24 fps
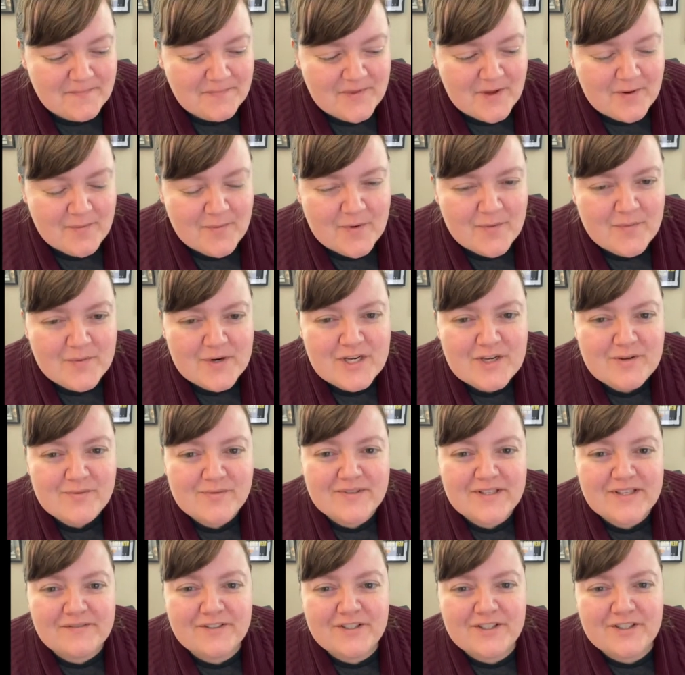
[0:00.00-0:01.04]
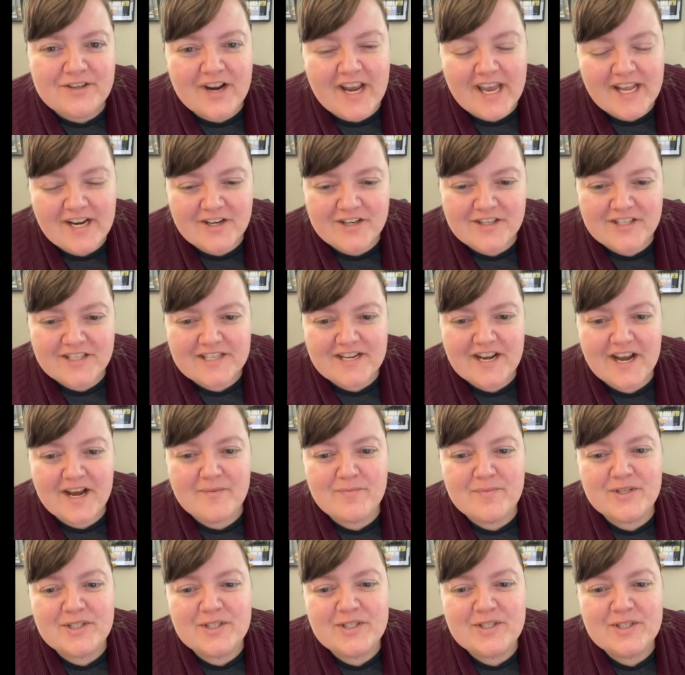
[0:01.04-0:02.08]
But when you lift your energy
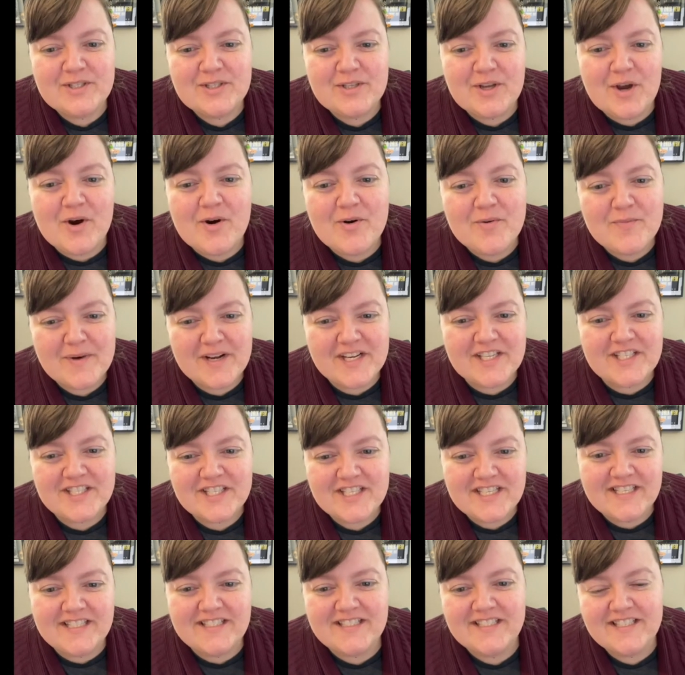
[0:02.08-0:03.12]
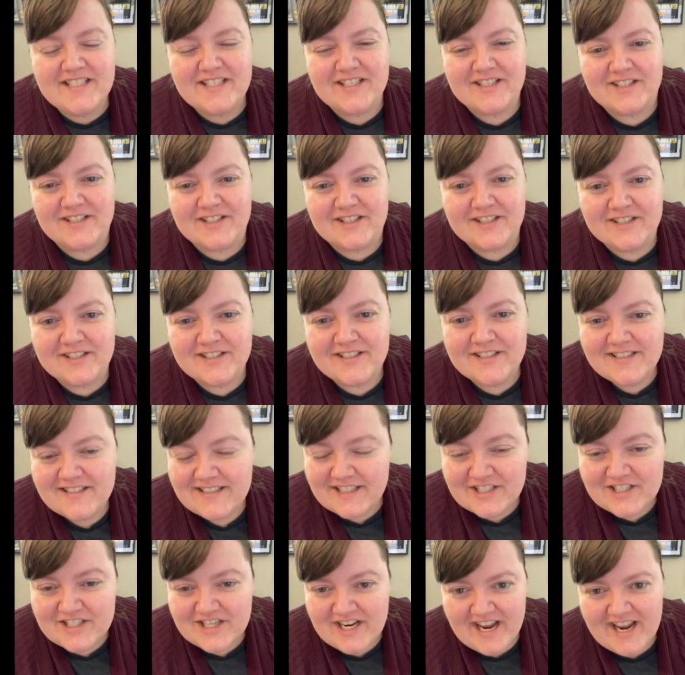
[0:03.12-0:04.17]
up, it's so much easier
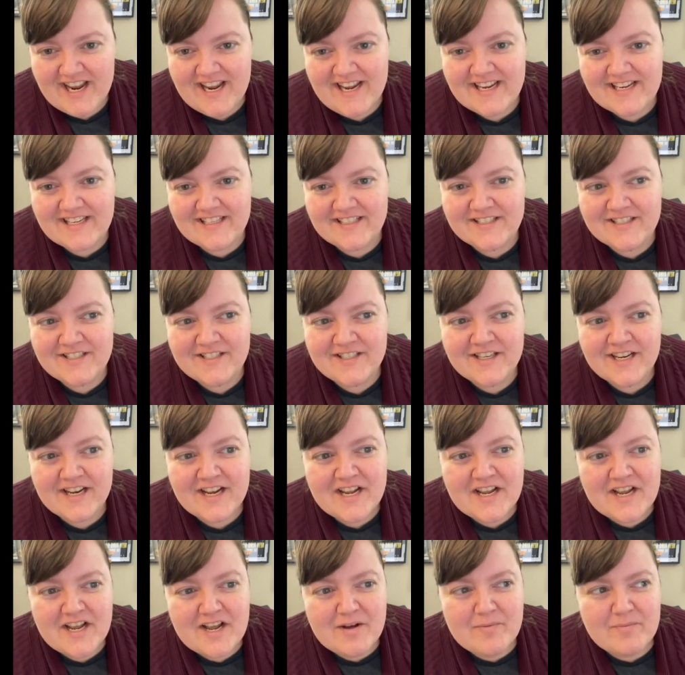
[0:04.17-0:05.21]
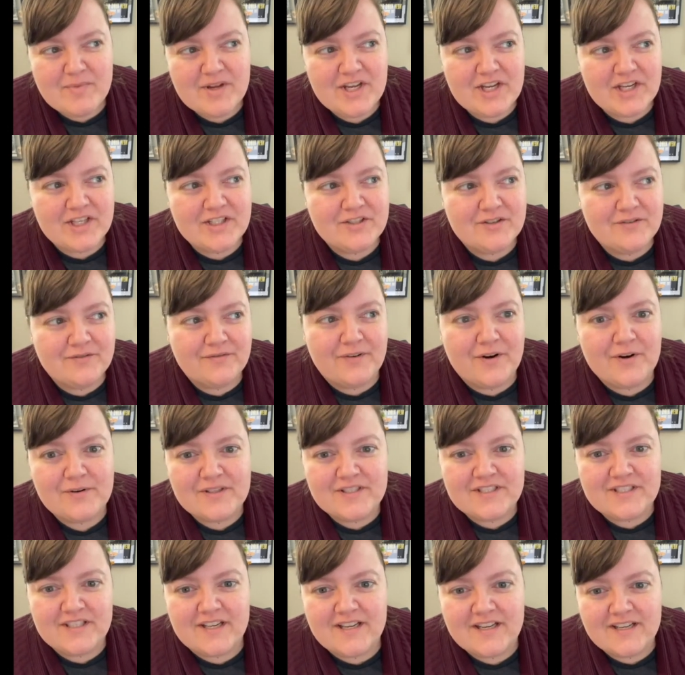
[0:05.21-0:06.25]
to change because you're
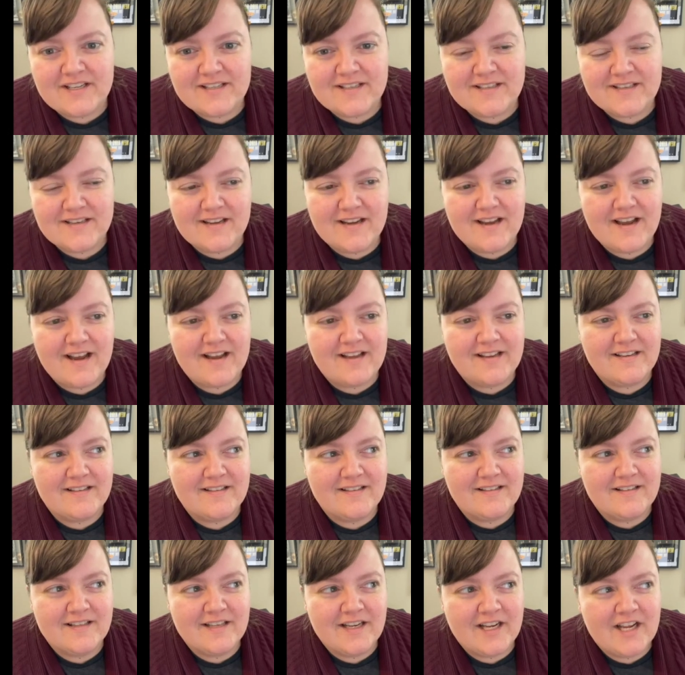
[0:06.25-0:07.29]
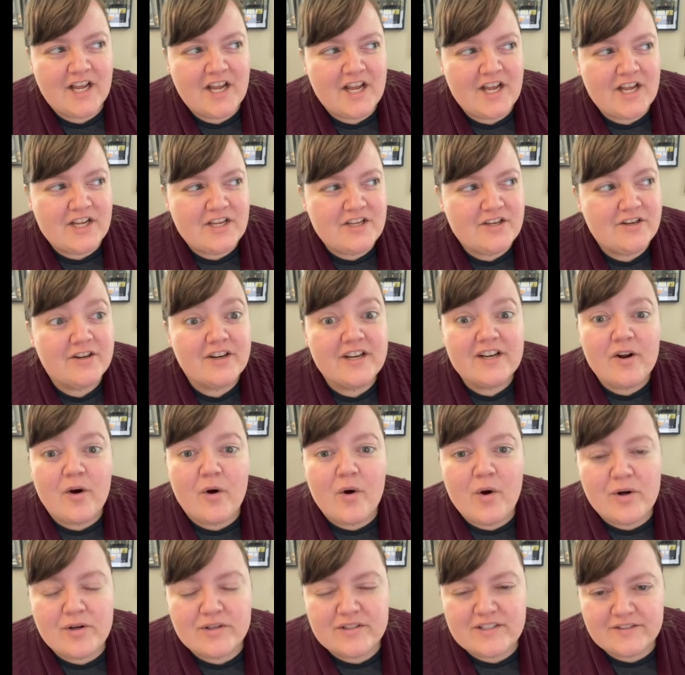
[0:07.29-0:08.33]
focused on you're in a
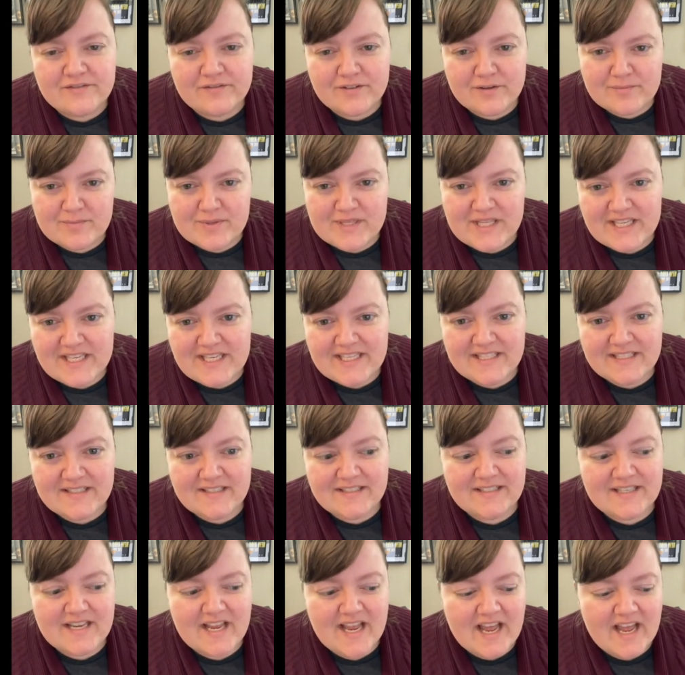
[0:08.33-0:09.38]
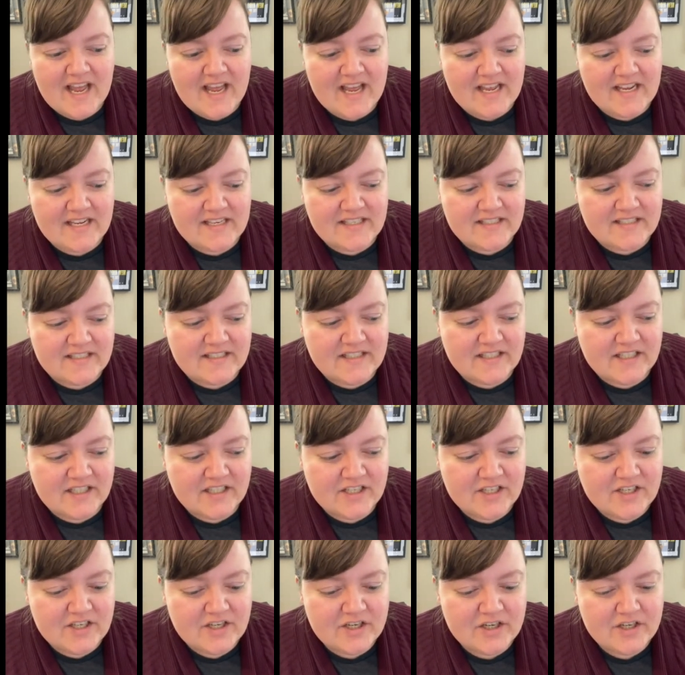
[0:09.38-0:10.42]
whole different place and
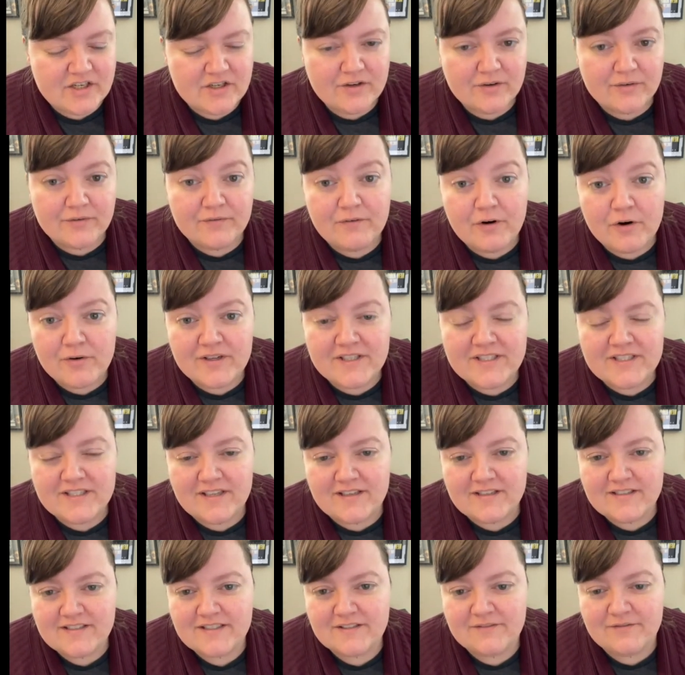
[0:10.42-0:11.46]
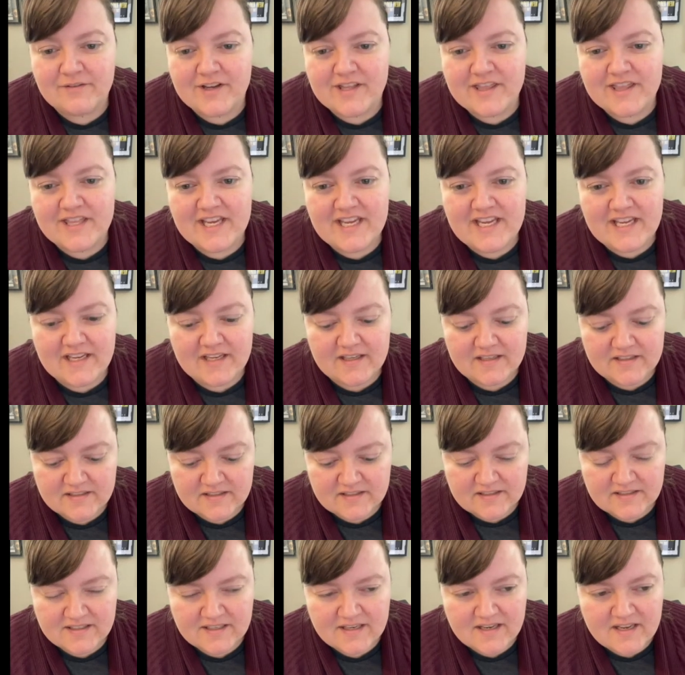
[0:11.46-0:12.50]
you're focused on different
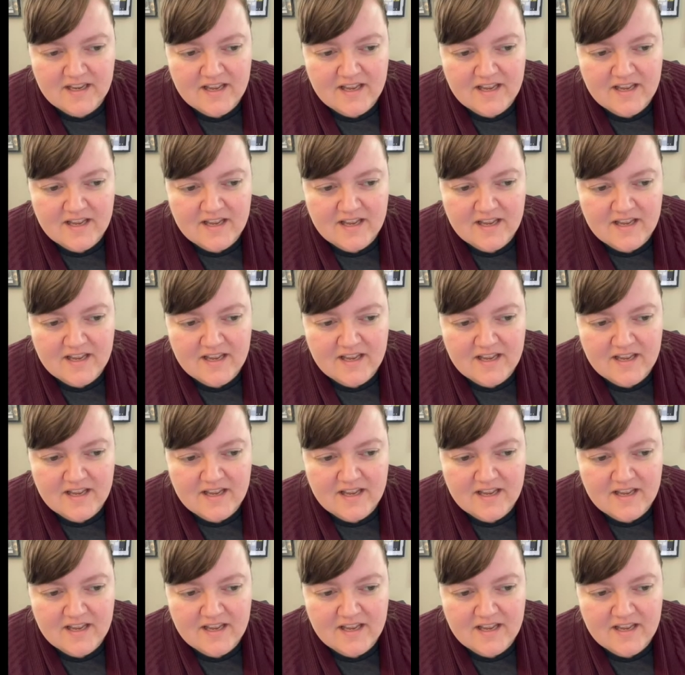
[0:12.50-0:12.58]
things.